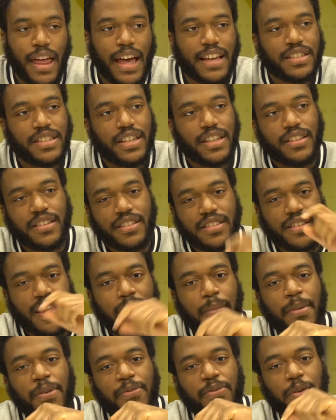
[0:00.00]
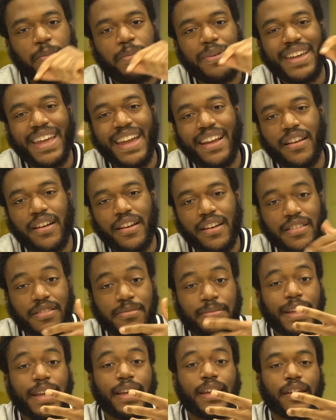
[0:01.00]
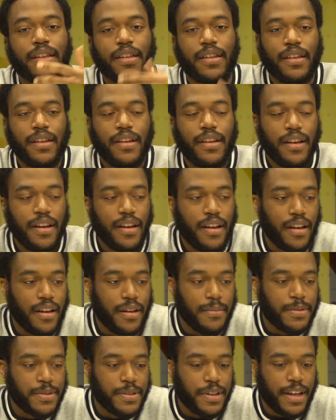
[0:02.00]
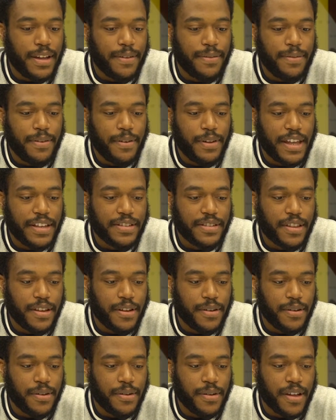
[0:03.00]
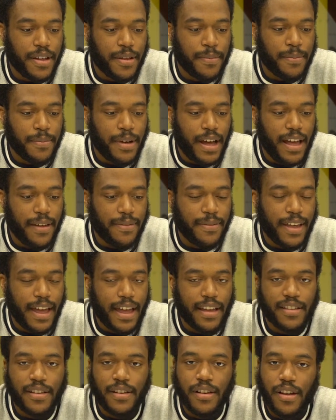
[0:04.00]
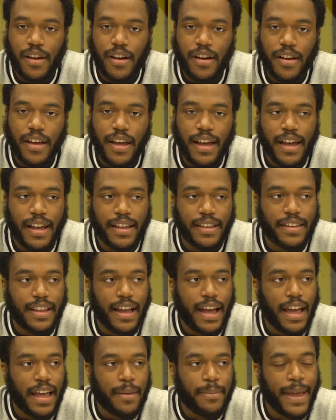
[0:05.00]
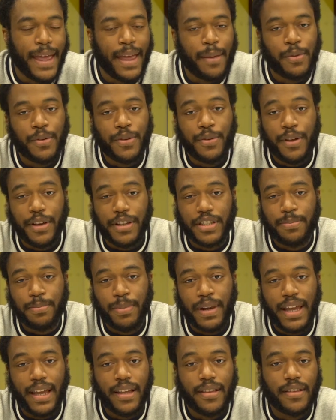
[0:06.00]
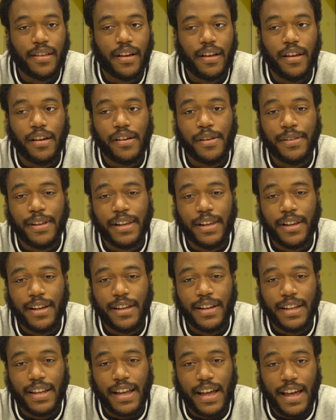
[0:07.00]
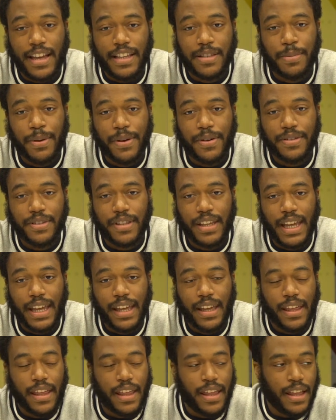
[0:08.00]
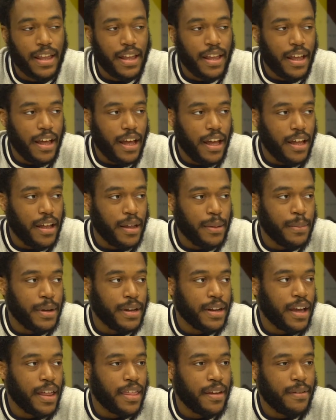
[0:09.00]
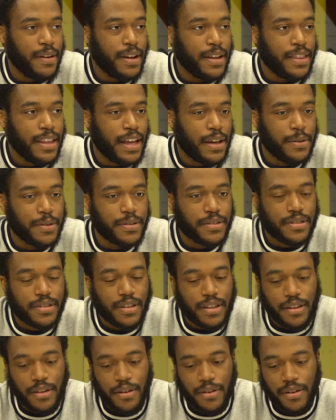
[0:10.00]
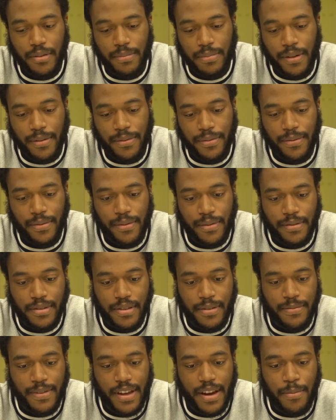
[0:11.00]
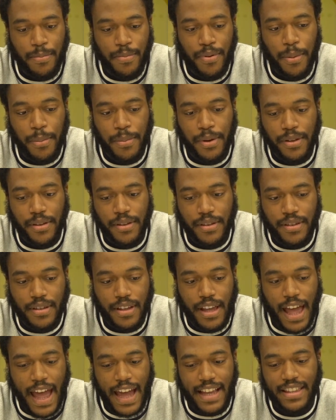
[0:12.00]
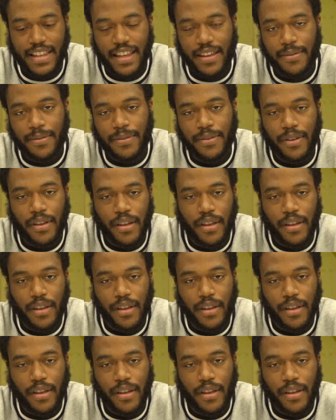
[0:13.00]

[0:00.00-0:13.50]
Actually, the step before beginner is me. So I feel as though I've gained a lot, and I am able to explain a lot of the learning that I experienced today. On the other end, I was in a group of some very prominent active